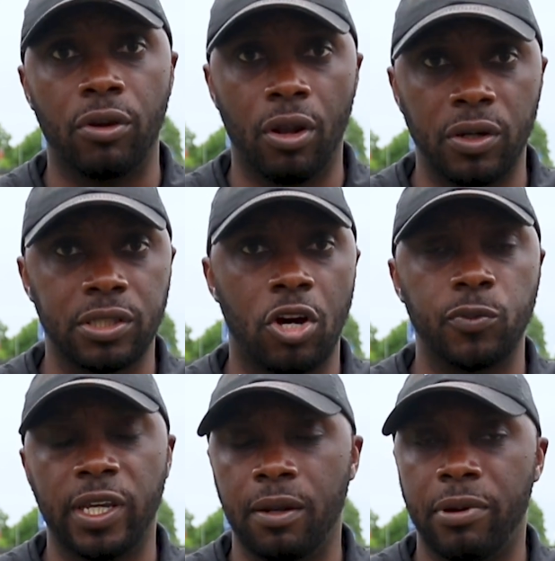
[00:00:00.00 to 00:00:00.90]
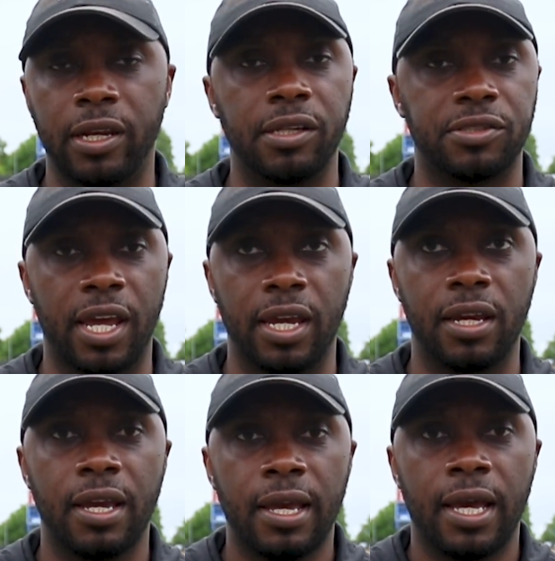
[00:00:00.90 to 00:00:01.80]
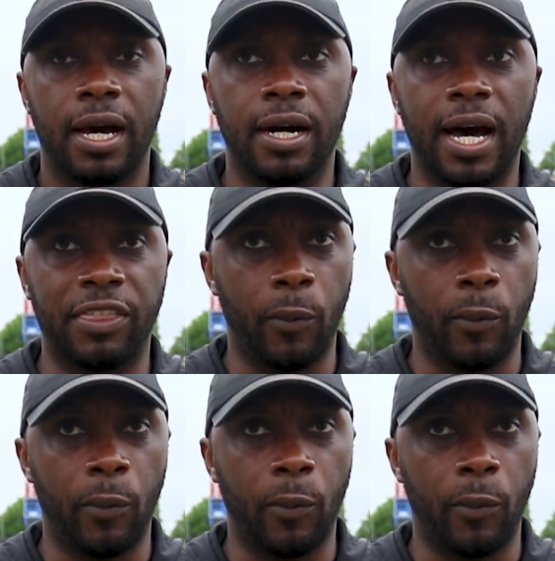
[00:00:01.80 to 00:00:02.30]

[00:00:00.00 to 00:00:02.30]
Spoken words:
You know, as long as we get better each day, I